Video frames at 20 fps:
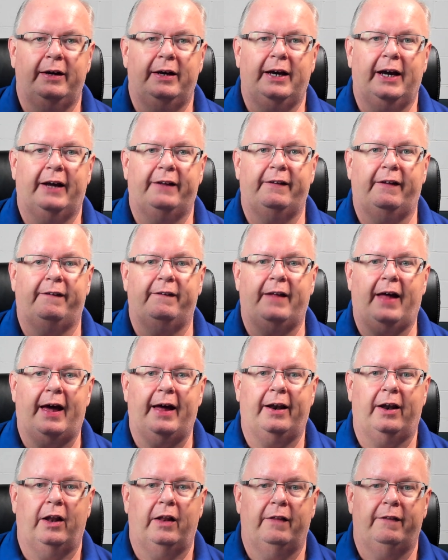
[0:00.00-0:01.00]
And then
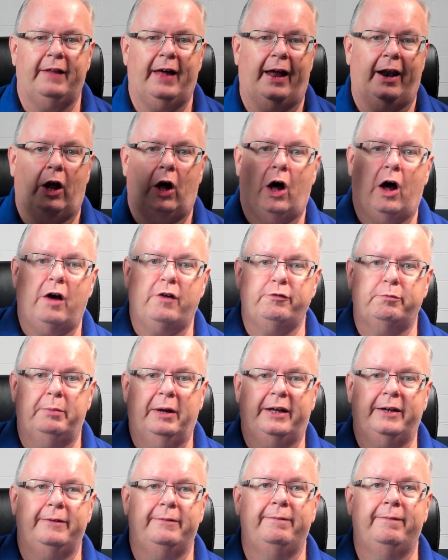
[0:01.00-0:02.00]
that off button,